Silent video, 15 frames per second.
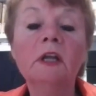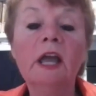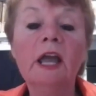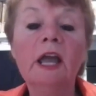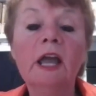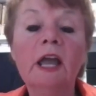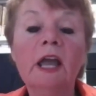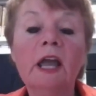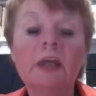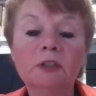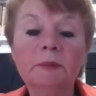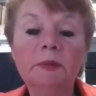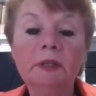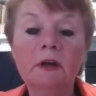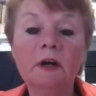and there's going to
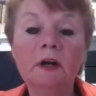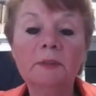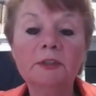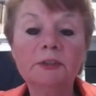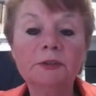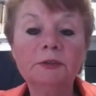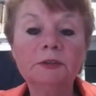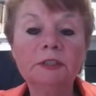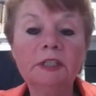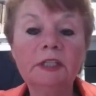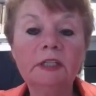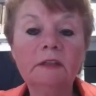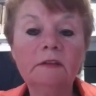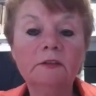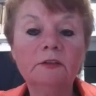be an
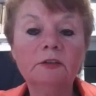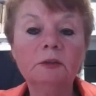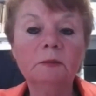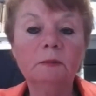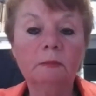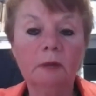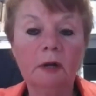opportunity to